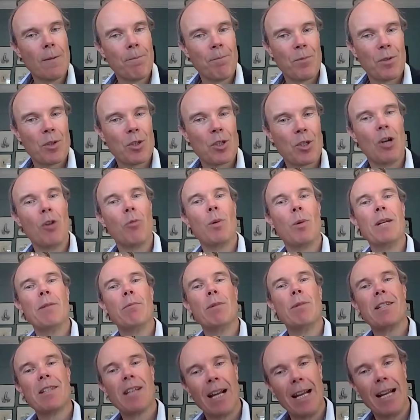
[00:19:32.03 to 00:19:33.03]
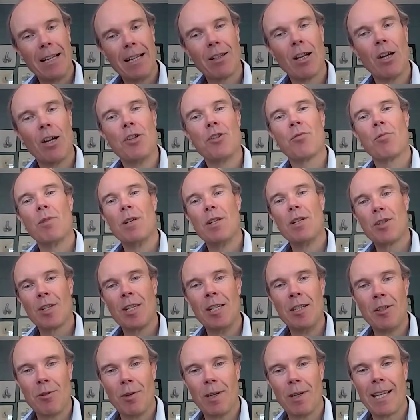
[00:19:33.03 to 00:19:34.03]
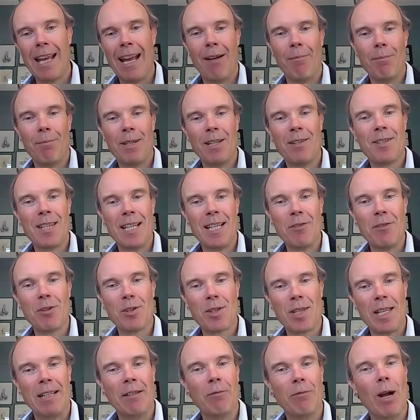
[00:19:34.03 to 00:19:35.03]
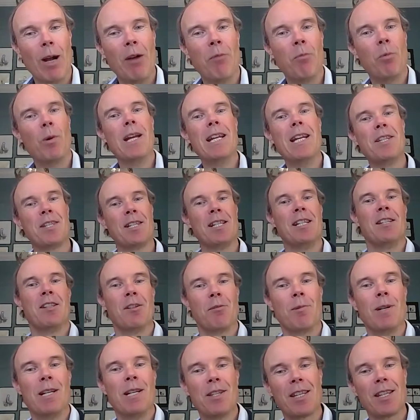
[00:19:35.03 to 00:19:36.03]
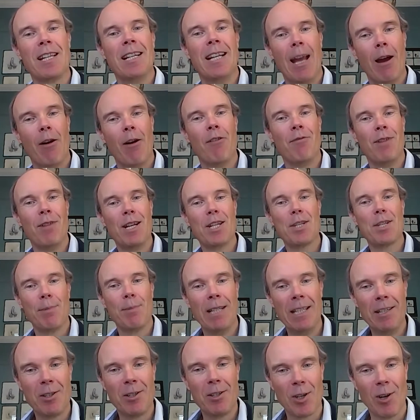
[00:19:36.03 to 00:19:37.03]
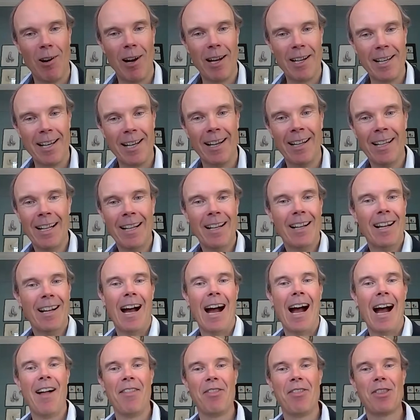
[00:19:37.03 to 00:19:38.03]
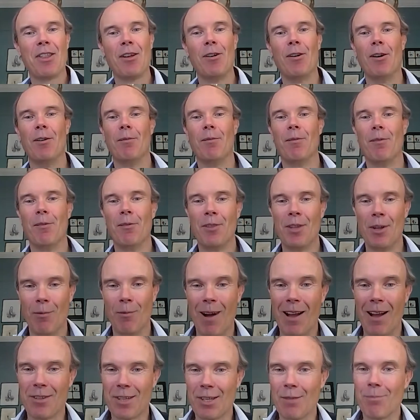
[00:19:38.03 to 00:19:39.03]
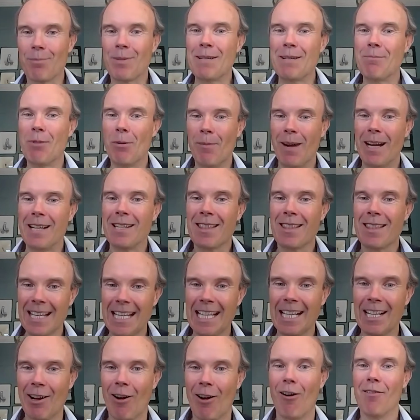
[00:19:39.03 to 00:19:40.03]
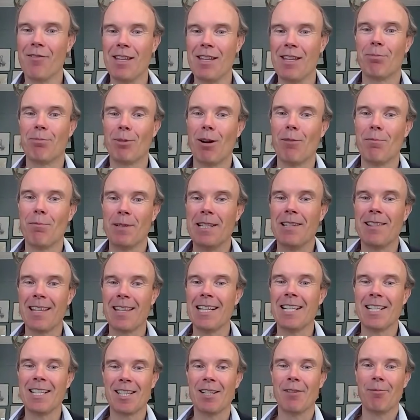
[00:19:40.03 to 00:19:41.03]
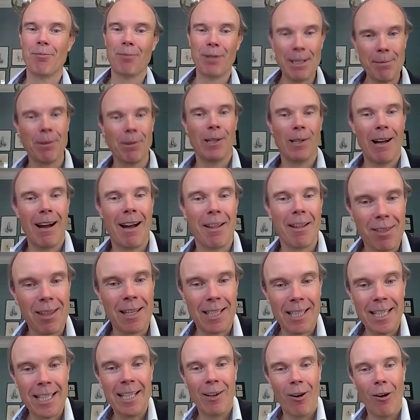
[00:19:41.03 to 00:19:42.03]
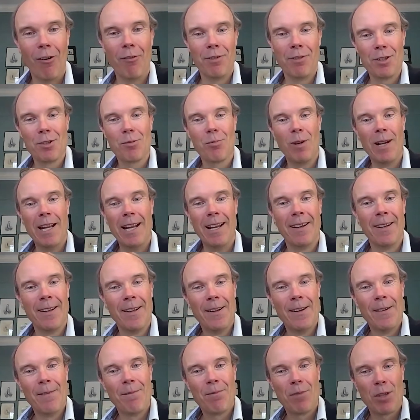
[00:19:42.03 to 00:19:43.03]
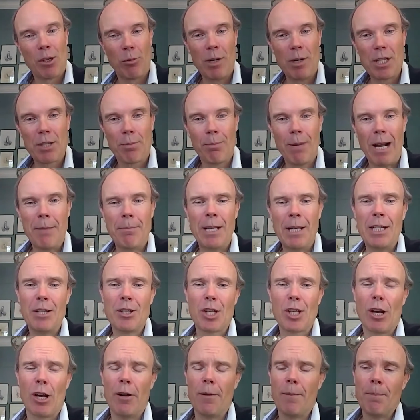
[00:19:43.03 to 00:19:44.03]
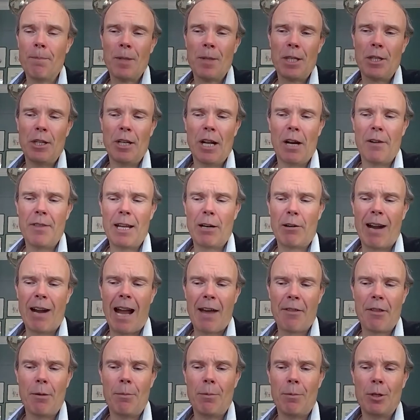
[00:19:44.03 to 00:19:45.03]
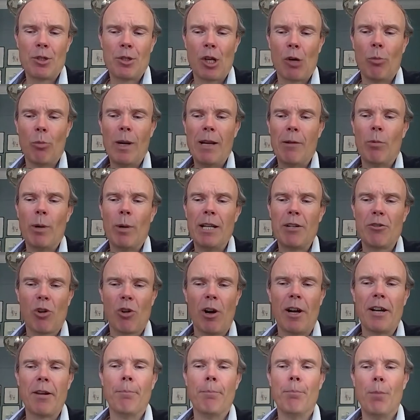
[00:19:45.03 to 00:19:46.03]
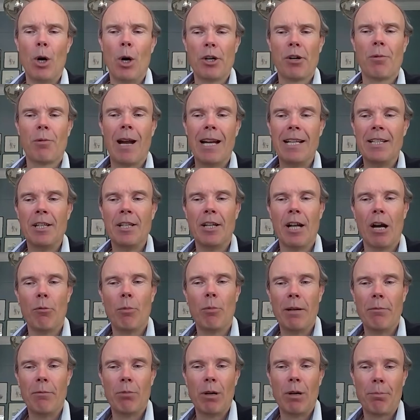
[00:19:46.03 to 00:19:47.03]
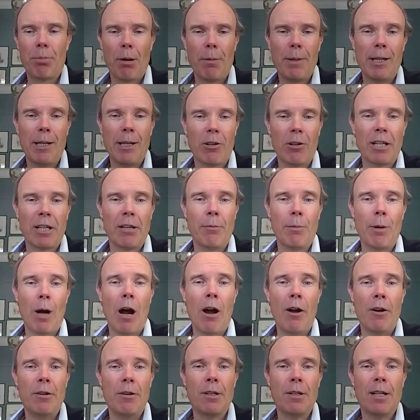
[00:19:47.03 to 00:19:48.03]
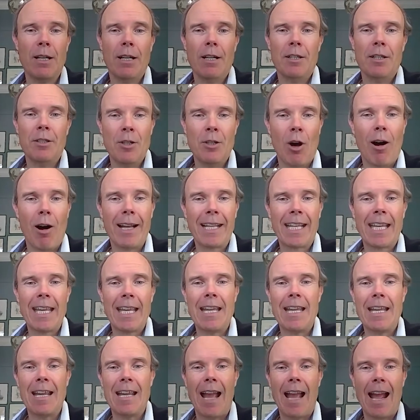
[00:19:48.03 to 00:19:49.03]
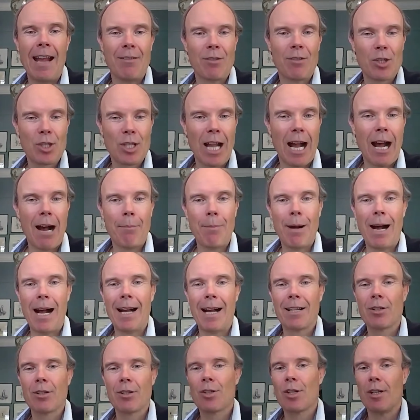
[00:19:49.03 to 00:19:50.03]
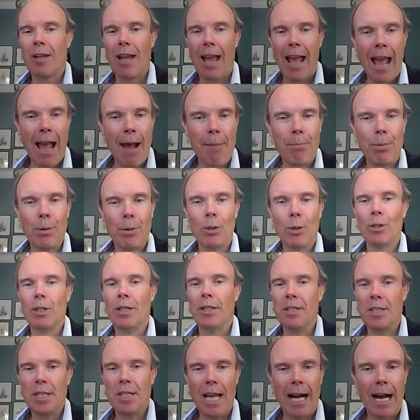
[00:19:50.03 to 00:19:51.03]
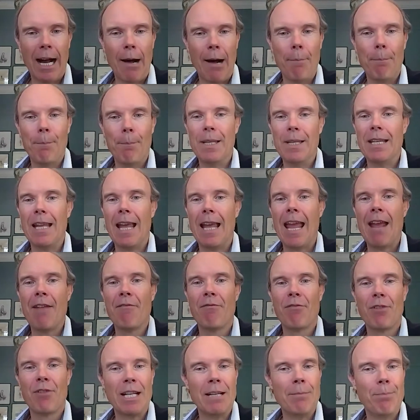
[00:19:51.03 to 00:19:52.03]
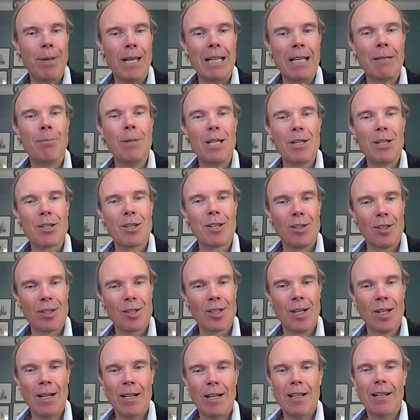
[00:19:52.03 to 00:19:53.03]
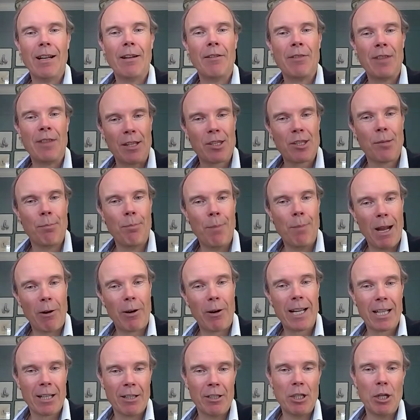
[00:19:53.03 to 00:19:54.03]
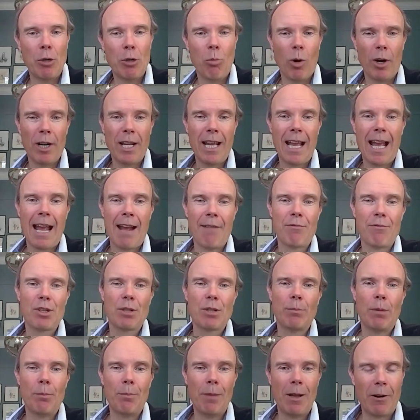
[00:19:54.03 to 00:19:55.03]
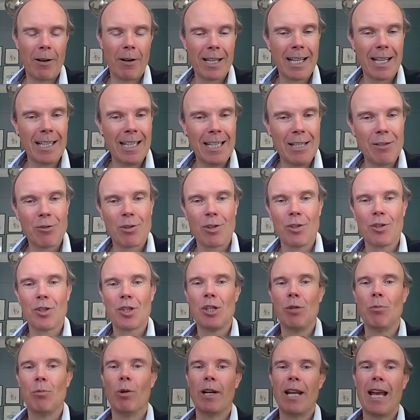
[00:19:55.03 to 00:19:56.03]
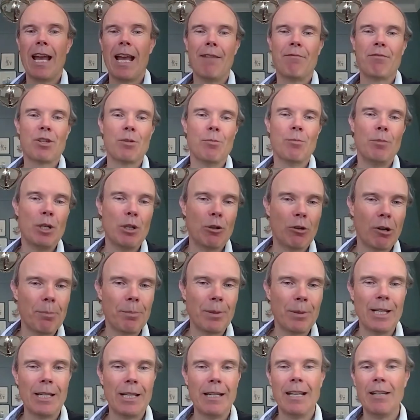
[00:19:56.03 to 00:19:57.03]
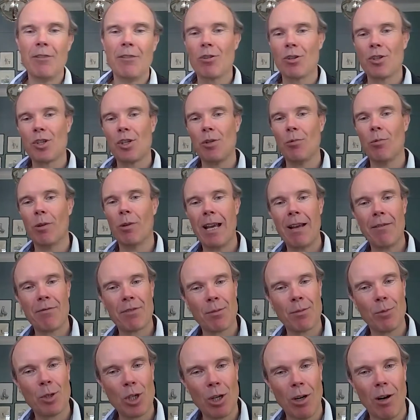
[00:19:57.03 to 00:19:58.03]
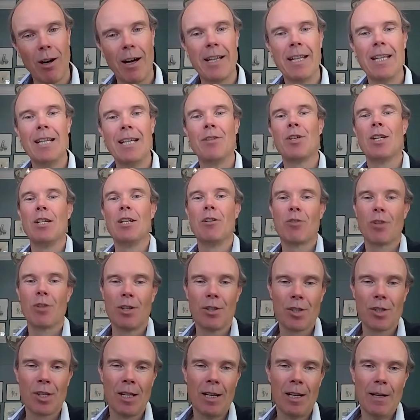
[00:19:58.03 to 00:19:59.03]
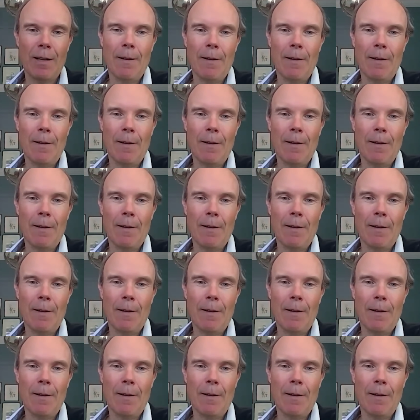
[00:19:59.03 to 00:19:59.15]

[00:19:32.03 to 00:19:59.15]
So we take those risks into account. But it's interesting, where we see the risk in our investment in China aren't the ones that people may think of. They're probably things that people aren't thinking of is where the risk may be. So there are other, so we try to moderate, we're probably not going to own Nike and Starbucks and Apple and Yum and every big business that's American. You want to have some American interests, you want to have some European interests, you want to have some Chinese interests.